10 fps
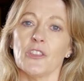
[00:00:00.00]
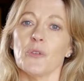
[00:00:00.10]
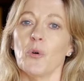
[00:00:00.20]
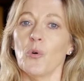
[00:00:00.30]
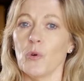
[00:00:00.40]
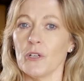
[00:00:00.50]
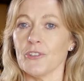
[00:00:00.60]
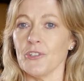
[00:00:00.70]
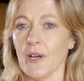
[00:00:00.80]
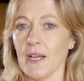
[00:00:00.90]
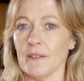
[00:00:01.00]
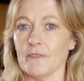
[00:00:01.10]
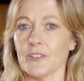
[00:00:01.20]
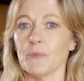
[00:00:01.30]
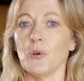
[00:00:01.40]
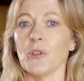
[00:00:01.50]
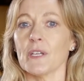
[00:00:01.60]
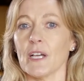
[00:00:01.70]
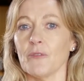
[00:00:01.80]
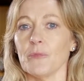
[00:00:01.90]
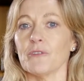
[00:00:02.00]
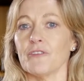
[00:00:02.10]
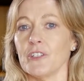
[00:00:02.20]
The more wealth you have, the more the government